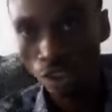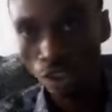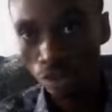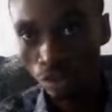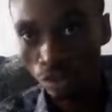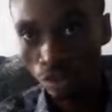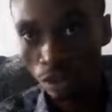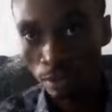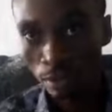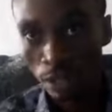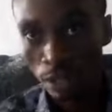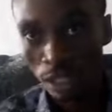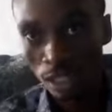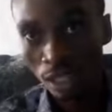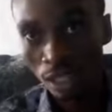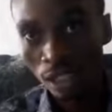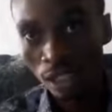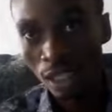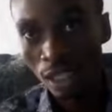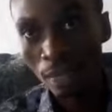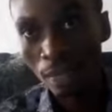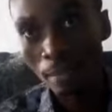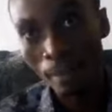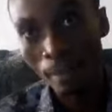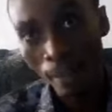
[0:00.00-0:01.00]
to it makes
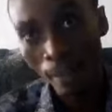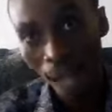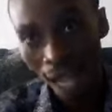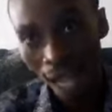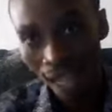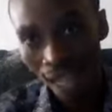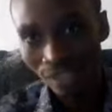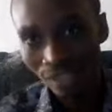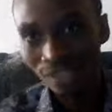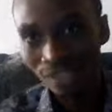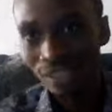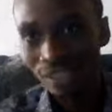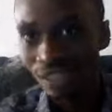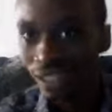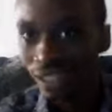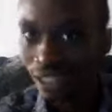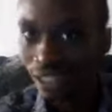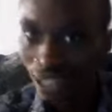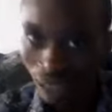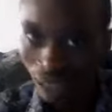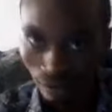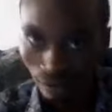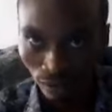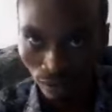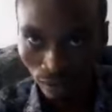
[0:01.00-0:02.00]
it a minor
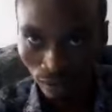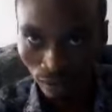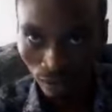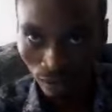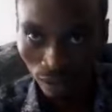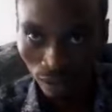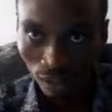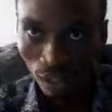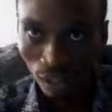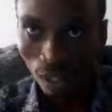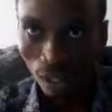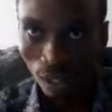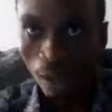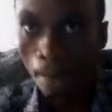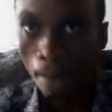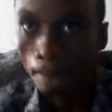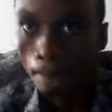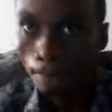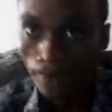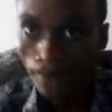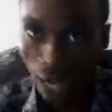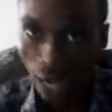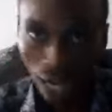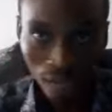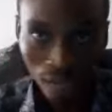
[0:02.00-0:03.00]
7th.
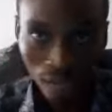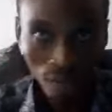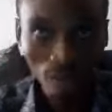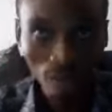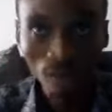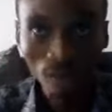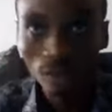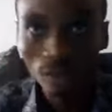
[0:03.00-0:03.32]
Minor